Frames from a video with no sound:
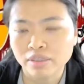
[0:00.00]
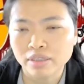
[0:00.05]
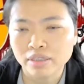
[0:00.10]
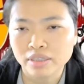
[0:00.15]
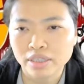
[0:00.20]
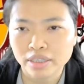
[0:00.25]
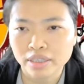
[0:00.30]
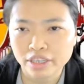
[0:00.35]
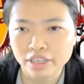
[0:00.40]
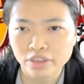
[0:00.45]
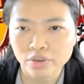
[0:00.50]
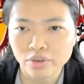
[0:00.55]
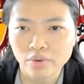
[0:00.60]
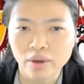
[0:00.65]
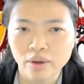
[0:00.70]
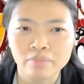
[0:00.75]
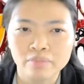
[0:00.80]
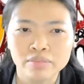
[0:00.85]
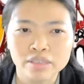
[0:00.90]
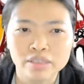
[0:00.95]

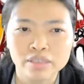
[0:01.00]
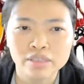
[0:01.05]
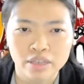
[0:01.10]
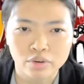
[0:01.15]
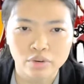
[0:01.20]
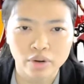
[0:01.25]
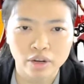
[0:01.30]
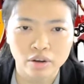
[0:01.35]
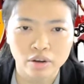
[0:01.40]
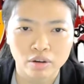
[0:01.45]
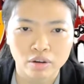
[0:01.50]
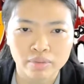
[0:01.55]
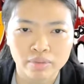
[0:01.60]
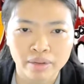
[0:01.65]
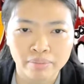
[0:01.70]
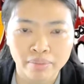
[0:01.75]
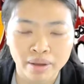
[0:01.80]
CTUM Central Committee